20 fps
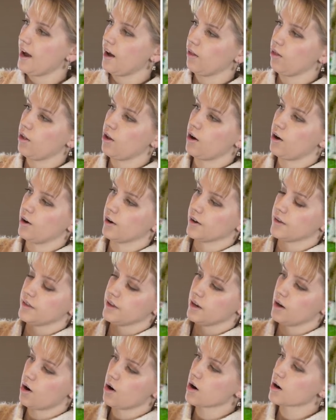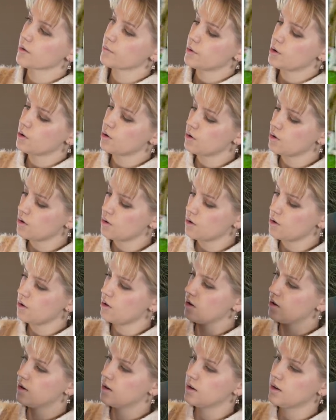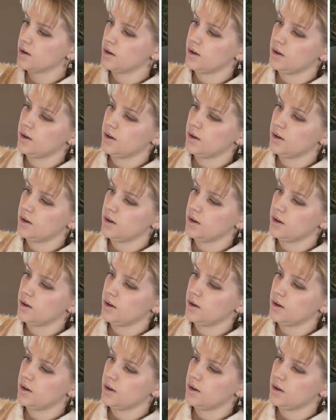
along the armhole,